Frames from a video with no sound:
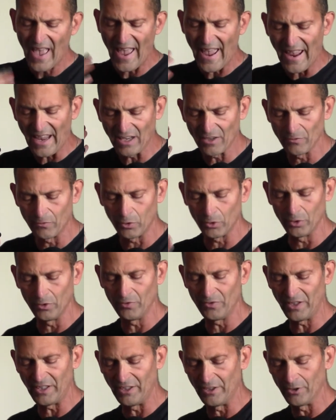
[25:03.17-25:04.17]
anvil
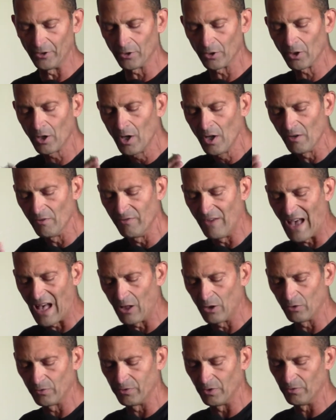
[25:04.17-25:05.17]
of ear,
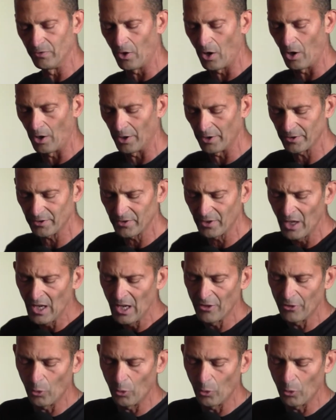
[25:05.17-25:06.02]
valve of heart,